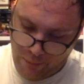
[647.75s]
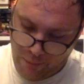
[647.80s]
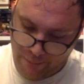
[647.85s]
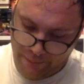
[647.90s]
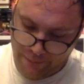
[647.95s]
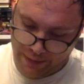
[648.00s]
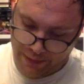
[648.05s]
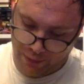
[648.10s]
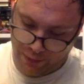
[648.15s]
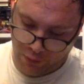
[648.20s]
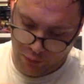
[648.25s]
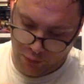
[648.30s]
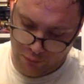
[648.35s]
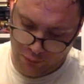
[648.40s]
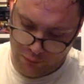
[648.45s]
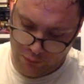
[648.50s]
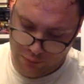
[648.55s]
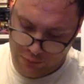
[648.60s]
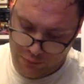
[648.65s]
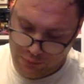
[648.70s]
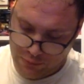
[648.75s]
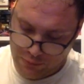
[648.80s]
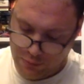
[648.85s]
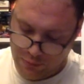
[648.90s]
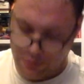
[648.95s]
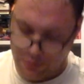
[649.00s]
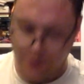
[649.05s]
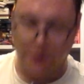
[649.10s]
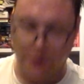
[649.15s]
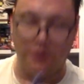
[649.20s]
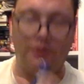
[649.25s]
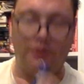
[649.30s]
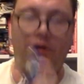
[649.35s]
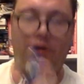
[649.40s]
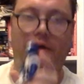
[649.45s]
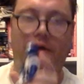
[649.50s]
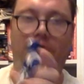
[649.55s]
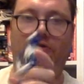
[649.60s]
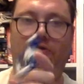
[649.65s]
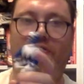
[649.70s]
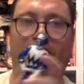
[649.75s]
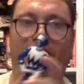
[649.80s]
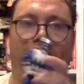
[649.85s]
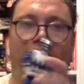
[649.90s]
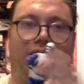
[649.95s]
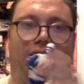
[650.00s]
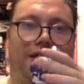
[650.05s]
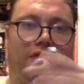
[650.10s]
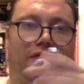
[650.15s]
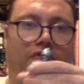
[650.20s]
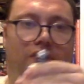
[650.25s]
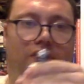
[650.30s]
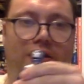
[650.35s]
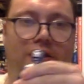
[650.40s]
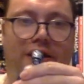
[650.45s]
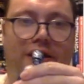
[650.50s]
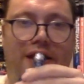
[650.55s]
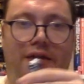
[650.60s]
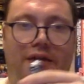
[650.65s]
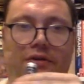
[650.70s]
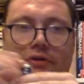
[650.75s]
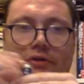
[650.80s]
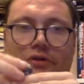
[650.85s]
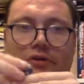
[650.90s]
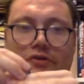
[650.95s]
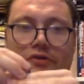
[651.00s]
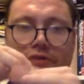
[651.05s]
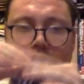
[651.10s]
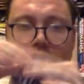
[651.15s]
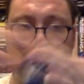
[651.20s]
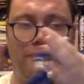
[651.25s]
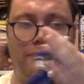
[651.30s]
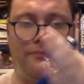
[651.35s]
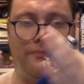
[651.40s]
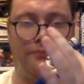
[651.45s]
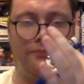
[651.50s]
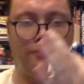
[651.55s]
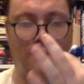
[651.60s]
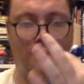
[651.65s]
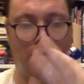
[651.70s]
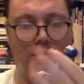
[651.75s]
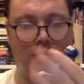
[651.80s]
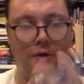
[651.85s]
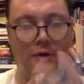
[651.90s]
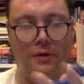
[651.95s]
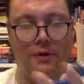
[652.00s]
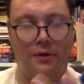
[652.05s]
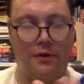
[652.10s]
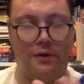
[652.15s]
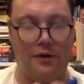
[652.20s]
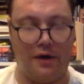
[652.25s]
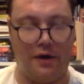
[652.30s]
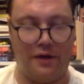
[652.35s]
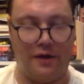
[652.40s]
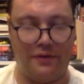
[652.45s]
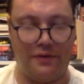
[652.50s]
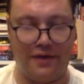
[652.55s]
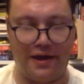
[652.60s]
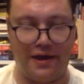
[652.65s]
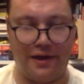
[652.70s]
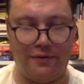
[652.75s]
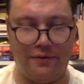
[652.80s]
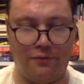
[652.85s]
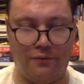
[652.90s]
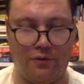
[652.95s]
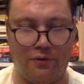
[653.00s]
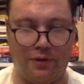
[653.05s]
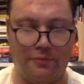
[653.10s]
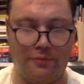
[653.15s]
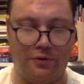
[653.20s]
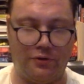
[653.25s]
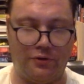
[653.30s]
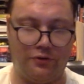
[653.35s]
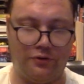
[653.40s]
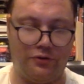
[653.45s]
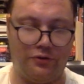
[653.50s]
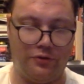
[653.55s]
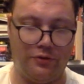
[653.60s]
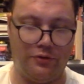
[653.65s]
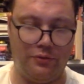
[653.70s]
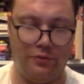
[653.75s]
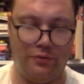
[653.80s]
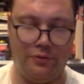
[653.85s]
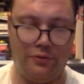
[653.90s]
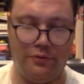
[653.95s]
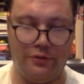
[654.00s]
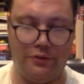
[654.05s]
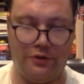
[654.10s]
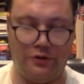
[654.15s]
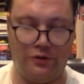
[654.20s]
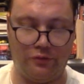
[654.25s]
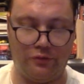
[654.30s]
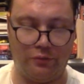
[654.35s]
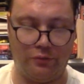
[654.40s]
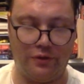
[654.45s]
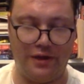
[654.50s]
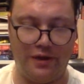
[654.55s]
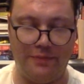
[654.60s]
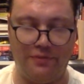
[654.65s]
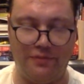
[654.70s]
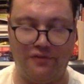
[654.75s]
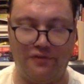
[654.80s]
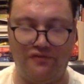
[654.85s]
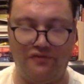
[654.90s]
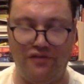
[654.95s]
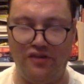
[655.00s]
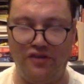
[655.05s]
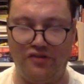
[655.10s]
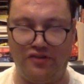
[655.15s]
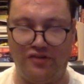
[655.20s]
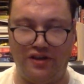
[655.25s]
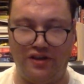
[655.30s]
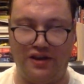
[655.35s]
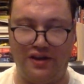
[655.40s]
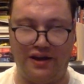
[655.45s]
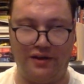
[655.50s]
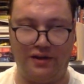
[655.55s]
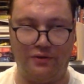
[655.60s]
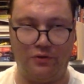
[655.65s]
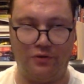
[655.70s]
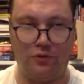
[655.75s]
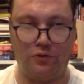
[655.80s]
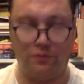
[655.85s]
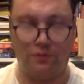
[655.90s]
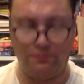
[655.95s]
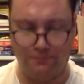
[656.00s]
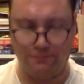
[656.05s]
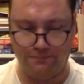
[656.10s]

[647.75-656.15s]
Back on. Yep, so that clicks in again nicely. And then what I'm going to do is we'll keep the fisted hand on.